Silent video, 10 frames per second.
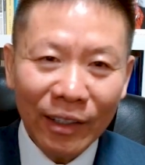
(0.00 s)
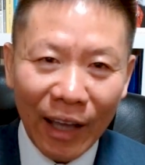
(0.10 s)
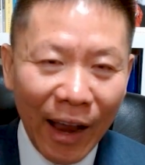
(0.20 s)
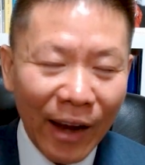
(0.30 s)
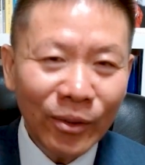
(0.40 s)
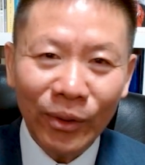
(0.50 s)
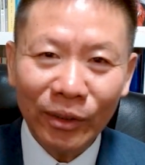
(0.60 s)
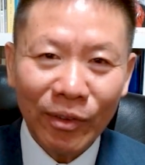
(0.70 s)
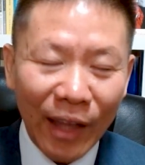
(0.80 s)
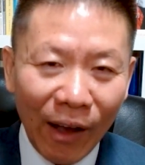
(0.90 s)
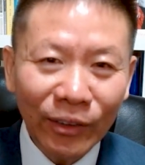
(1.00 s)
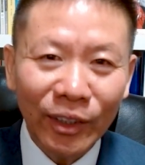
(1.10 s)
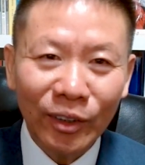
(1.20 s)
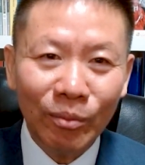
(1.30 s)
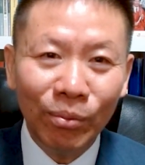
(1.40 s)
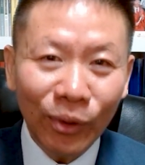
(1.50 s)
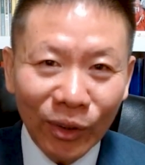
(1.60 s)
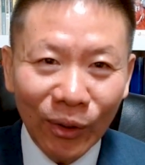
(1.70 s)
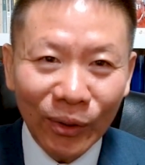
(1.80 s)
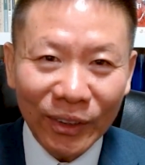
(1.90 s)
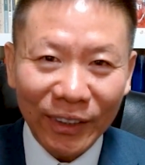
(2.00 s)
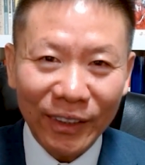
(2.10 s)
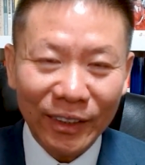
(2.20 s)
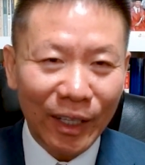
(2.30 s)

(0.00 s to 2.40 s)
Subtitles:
hundreds of thousands of bulldozers.